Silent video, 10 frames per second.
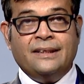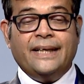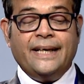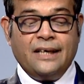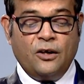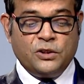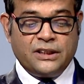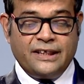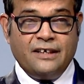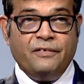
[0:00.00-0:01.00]
and how
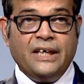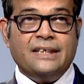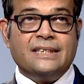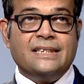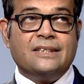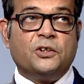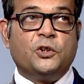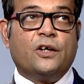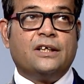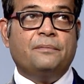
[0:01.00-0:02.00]
certain weaknesses or
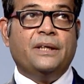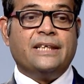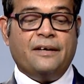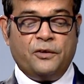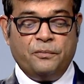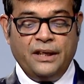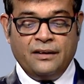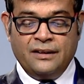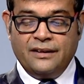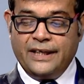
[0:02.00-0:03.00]
shortcomings have to be
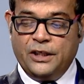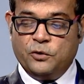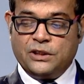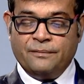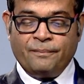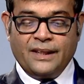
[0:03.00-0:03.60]
reduced.